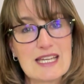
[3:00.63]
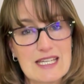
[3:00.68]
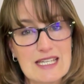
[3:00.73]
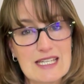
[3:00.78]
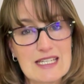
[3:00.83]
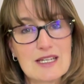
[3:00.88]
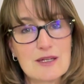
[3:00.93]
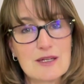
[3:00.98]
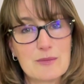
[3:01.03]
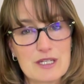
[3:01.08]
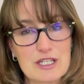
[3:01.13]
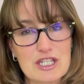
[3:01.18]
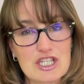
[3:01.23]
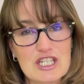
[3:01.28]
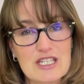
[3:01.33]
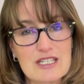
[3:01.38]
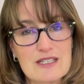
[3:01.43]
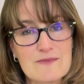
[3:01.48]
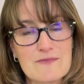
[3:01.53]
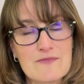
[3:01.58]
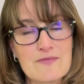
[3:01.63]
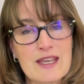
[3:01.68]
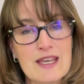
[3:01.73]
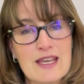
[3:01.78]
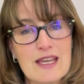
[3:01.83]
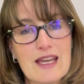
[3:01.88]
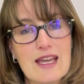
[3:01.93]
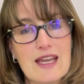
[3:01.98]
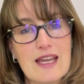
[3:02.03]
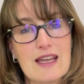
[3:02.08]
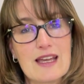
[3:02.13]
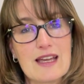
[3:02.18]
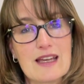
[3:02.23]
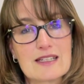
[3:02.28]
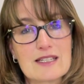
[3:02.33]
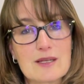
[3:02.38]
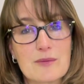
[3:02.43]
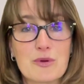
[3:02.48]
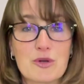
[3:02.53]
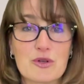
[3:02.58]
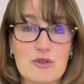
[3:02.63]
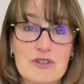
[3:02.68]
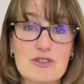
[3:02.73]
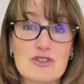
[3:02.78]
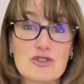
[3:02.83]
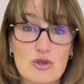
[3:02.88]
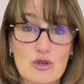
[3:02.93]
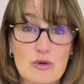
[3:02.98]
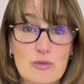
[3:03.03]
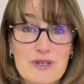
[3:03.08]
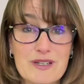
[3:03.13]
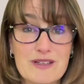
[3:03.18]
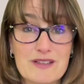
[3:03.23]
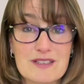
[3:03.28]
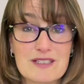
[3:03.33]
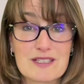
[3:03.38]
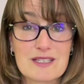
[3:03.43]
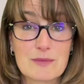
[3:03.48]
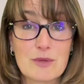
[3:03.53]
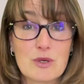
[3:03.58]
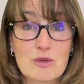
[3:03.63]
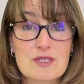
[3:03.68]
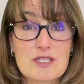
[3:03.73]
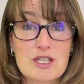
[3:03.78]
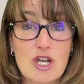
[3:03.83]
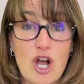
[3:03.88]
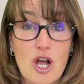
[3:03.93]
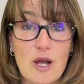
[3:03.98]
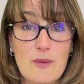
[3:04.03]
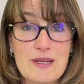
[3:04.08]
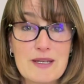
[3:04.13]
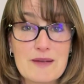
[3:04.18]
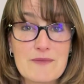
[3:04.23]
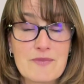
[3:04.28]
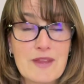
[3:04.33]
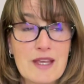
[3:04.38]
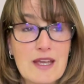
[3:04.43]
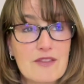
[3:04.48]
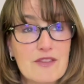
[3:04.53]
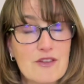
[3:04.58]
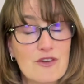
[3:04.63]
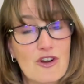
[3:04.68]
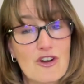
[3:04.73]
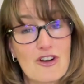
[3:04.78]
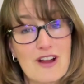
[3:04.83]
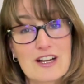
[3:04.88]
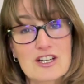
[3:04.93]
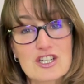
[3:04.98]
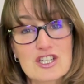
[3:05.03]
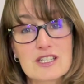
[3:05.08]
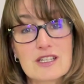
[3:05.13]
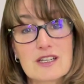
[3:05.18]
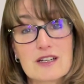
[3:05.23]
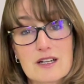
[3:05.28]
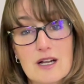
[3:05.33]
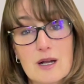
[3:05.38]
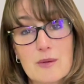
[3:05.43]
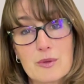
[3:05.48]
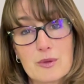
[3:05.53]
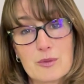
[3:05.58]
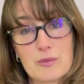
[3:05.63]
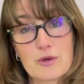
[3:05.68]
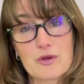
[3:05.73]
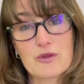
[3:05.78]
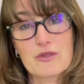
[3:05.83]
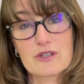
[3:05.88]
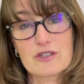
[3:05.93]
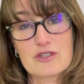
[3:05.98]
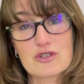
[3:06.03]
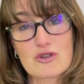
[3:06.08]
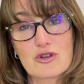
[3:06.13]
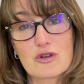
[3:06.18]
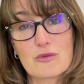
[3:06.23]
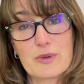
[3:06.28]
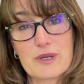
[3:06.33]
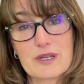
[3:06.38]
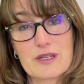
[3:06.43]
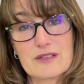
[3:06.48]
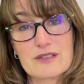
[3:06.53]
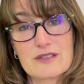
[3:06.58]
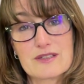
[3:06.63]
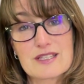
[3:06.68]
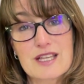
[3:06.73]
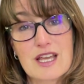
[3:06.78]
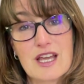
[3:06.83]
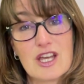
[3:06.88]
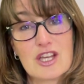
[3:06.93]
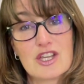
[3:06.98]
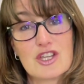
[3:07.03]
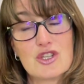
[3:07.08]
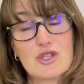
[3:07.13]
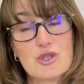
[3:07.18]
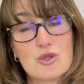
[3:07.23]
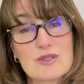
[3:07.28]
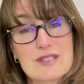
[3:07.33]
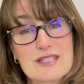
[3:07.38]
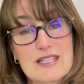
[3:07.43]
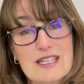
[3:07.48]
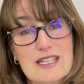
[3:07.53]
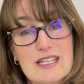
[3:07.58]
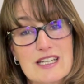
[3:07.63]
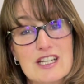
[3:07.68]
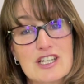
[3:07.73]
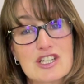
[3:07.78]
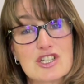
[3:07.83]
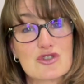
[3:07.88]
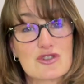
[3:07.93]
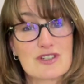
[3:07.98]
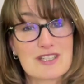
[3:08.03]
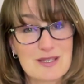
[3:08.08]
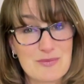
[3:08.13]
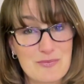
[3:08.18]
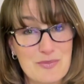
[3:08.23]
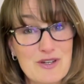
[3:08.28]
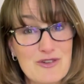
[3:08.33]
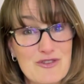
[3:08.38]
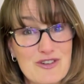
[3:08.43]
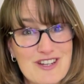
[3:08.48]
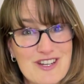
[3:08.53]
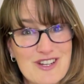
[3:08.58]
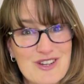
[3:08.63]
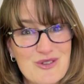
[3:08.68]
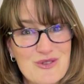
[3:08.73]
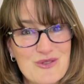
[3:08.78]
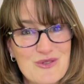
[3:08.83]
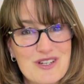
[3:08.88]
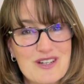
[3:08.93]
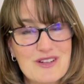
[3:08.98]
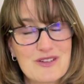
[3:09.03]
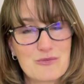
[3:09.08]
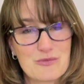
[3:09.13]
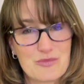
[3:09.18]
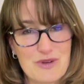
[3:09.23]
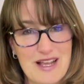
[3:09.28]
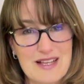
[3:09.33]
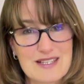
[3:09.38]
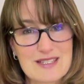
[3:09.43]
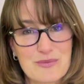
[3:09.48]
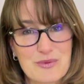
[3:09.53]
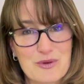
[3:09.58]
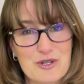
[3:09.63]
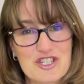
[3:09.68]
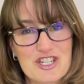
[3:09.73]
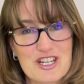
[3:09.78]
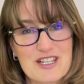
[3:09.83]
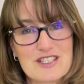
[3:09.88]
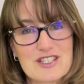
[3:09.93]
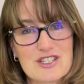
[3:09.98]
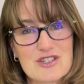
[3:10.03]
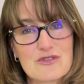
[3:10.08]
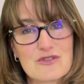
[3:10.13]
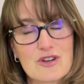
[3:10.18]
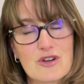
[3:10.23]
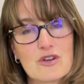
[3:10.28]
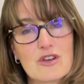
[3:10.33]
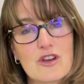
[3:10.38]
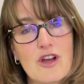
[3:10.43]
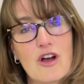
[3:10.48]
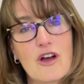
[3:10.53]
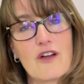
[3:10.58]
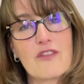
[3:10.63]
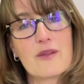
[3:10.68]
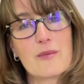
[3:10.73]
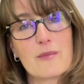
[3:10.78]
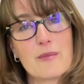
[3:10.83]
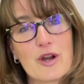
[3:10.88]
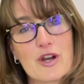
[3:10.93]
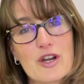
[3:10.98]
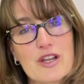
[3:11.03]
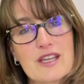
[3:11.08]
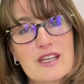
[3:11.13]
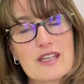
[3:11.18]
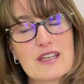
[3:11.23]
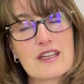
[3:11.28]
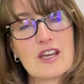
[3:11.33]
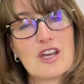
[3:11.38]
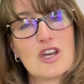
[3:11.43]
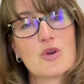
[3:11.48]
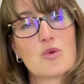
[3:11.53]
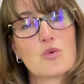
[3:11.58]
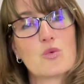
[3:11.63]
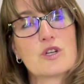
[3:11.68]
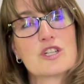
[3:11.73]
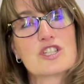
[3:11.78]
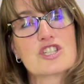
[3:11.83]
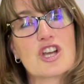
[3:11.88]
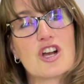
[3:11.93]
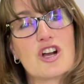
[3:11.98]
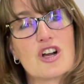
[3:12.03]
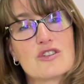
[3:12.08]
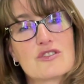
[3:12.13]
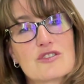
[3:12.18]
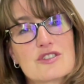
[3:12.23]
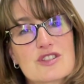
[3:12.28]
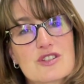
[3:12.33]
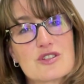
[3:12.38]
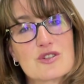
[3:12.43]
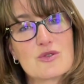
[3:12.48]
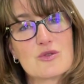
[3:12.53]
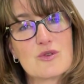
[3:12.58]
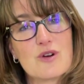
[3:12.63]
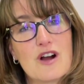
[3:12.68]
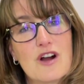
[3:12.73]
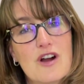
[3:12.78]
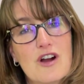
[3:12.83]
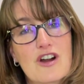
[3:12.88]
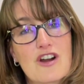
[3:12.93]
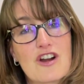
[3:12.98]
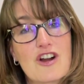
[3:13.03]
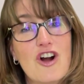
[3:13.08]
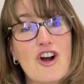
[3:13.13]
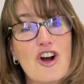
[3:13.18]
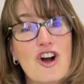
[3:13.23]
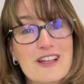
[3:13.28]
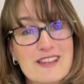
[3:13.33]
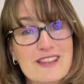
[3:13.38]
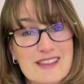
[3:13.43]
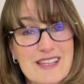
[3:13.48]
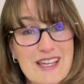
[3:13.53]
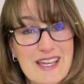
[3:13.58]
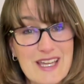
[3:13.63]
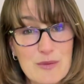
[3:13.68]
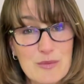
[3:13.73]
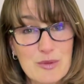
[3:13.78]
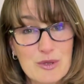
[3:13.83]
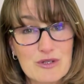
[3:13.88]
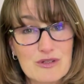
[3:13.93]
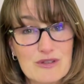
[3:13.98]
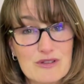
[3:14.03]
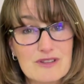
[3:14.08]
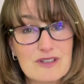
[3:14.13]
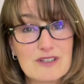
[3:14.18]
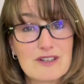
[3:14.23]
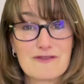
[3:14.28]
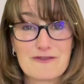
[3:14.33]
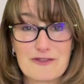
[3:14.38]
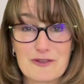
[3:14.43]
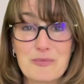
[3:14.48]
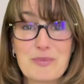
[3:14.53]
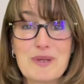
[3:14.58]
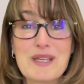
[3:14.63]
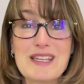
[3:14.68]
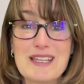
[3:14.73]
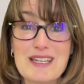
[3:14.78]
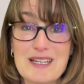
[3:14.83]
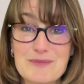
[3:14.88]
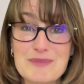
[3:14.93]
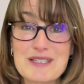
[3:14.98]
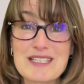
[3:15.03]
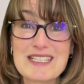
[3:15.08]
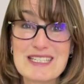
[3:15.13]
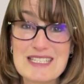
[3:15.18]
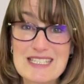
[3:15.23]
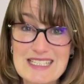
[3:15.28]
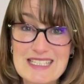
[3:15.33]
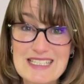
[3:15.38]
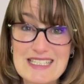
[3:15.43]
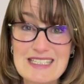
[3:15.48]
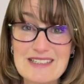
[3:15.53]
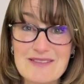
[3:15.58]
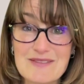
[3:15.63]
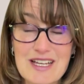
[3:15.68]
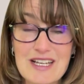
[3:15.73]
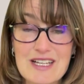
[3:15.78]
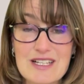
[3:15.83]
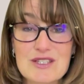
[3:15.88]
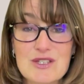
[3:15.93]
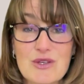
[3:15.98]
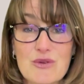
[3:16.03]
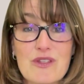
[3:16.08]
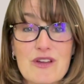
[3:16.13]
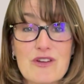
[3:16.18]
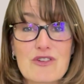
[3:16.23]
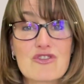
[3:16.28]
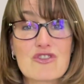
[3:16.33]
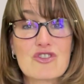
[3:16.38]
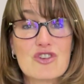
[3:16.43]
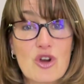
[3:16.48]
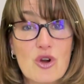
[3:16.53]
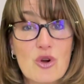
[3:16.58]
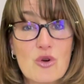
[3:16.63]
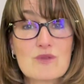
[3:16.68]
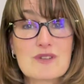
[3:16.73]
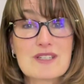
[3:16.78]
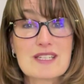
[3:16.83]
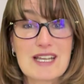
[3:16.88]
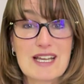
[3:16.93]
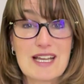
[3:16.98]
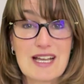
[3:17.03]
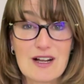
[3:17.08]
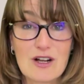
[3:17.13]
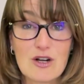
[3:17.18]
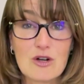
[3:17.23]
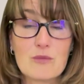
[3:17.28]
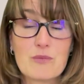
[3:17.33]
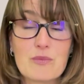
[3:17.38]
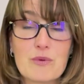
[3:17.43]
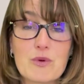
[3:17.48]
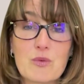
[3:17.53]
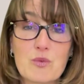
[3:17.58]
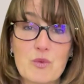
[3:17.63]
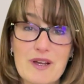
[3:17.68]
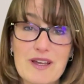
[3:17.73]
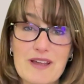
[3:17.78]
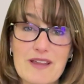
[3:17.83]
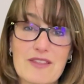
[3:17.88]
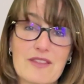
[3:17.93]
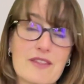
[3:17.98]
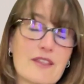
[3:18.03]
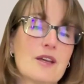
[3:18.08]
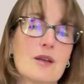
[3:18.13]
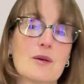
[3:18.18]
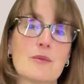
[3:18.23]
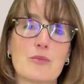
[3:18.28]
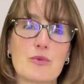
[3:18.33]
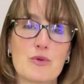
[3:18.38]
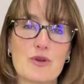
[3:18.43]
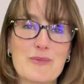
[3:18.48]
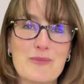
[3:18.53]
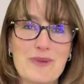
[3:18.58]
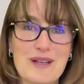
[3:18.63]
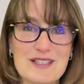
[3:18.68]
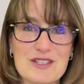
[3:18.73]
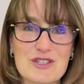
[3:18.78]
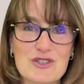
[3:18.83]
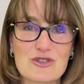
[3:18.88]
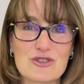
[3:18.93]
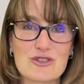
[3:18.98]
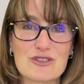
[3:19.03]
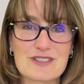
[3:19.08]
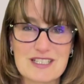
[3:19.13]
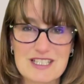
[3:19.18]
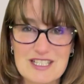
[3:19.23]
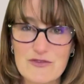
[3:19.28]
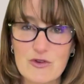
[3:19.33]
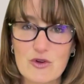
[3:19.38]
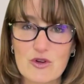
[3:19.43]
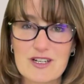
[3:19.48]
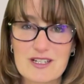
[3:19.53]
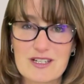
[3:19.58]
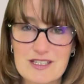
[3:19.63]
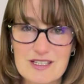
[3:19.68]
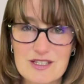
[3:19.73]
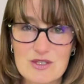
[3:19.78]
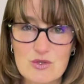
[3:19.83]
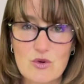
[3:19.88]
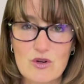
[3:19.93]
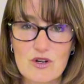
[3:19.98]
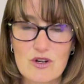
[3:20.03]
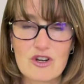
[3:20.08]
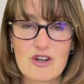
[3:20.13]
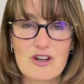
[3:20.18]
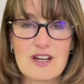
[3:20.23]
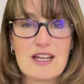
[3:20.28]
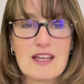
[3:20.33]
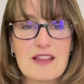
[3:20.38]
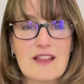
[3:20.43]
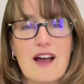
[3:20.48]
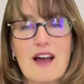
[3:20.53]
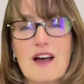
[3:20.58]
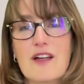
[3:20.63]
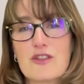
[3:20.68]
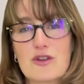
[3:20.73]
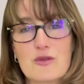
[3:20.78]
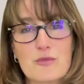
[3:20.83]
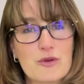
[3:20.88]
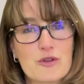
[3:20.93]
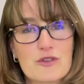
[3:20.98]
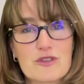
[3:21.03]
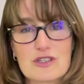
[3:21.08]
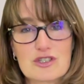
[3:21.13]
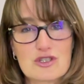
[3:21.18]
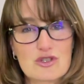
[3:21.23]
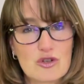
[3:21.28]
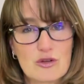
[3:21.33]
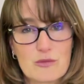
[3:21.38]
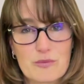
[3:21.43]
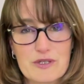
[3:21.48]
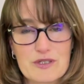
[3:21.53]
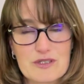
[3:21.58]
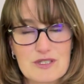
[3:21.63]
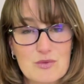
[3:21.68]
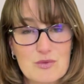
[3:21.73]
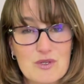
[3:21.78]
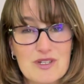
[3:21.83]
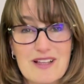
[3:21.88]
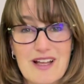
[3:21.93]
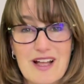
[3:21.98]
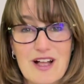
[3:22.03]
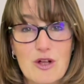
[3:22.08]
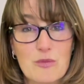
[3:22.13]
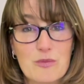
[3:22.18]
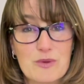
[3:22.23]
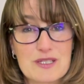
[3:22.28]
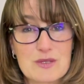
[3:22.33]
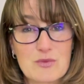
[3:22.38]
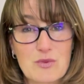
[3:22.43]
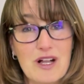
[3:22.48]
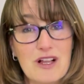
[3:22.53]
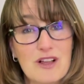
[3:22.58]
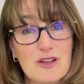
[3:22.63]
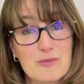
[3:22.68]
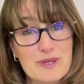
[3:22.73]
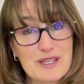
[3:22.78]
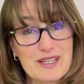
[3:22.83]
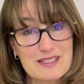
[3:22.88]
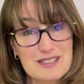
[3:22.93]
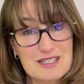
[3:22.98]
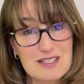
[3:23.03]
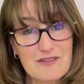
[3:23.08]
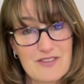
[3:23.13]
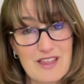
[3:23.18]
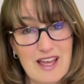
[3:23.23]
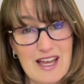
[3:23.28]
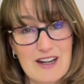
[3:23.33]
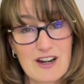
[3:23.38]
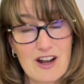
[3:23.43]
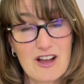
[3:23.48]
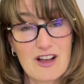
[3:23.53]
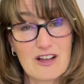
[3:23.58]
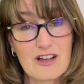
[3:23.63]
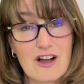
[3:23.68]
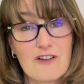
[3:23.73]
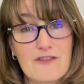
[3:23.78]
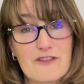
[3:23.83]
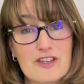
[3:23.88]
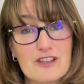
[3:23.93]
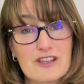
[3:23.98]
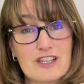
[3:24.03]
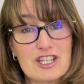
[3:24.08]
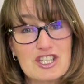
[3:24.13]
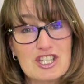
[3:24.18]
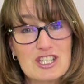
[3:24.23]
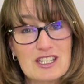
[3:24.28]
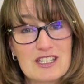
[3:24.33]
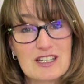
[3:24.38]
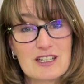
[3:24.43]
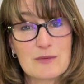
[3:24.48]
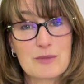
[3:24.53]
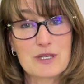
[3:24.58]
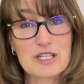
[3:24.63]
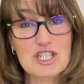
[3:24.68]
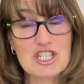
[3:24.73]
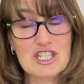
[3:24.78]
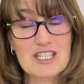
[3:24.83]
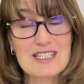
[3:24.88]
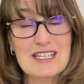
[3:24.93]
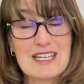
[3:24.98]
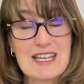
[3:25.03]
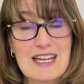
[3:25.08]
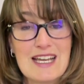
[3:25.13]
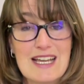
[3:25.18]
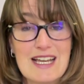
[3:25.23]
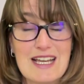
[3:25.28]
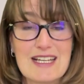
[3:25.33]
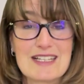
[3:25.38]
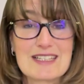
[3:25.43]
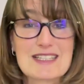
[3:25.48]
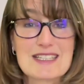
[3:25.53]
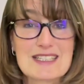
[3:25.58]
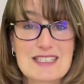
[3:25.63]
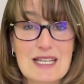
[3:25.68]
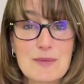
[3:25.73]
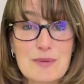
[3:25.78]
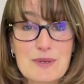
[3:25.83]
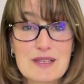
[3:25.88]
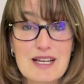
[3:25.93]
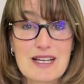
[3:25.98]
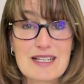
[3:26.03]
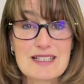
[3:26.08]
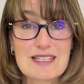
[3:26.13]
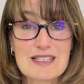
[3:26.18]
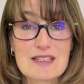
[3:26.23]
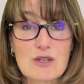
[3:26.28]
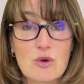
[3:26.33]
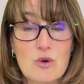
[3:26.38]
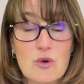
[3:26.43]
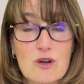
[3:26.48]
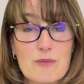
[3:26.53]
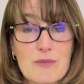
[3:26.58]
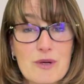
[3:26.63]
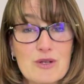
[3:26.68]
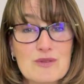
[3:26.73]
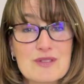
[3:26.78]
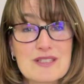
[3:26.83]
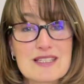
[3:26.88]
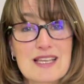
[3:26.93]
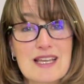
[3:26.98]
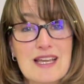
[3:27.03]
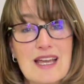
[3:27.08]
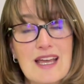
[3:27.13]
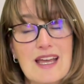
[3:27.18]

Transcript: inhibition, and a birth control pill is the most common. There are actually a couple birth control pills using drospirenone as a progesterone on the market, which also are on label for PMDD. So they're known to help with premenstrual dysphoric disorder. Other birth control pills will help as well because of that ovulation inhibition and stabilizing the hormones.